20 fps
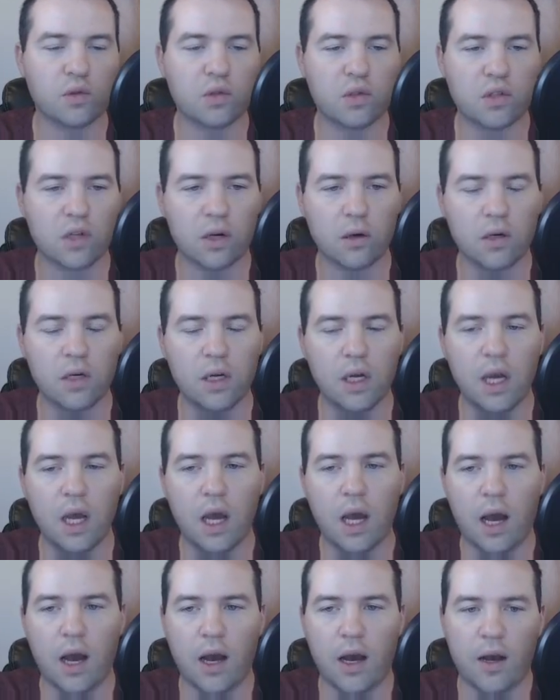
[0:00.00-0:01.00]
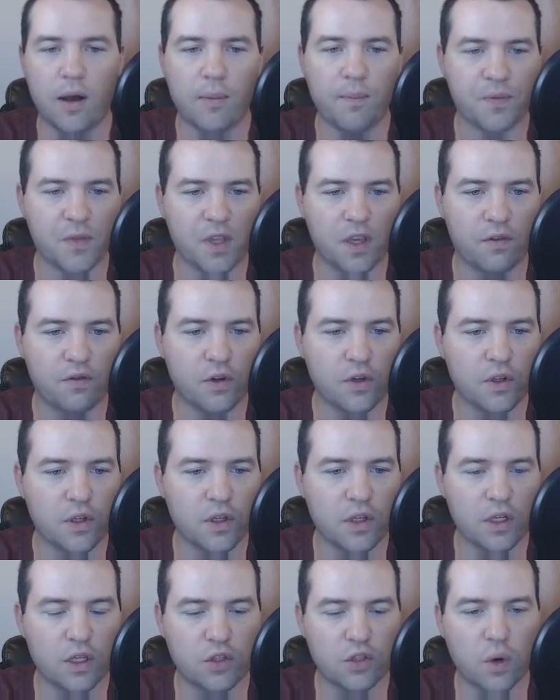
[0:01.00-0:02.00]
So if
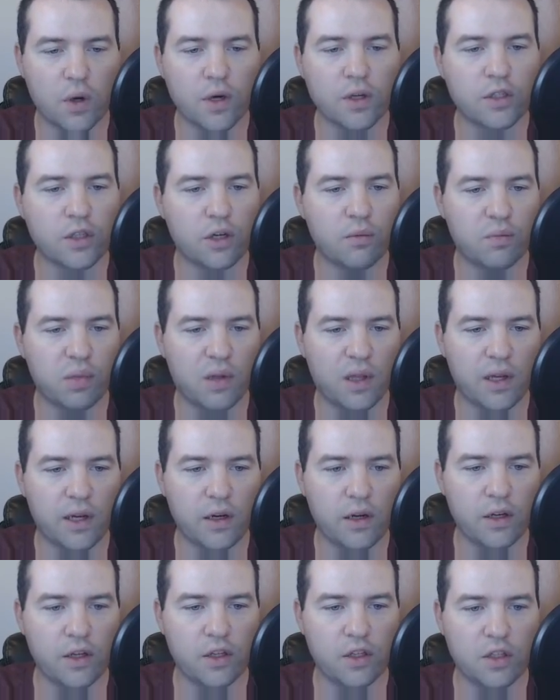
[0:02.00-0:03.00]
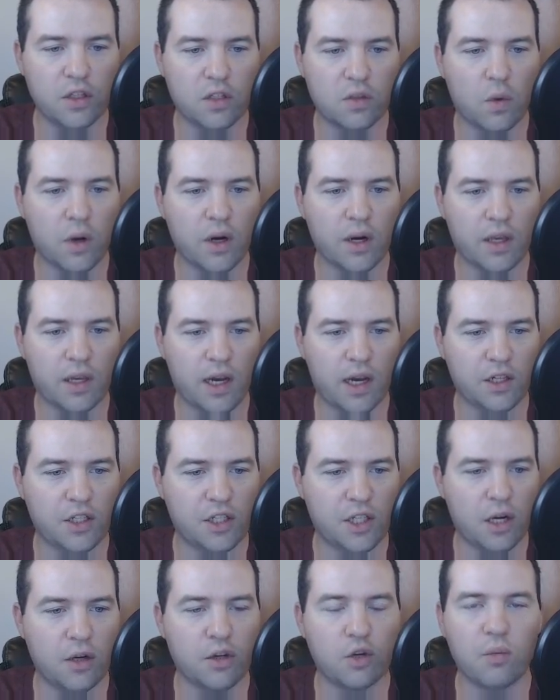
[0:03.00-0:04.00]
you're a short-term player and you just want to cash
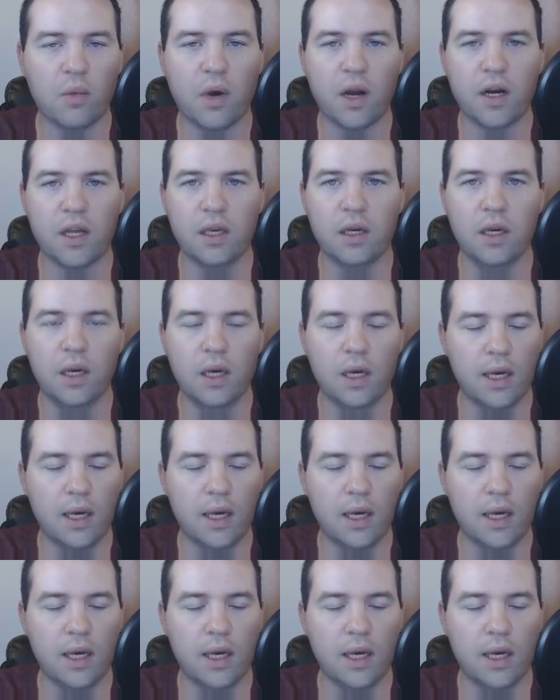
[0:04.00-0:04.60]
out your money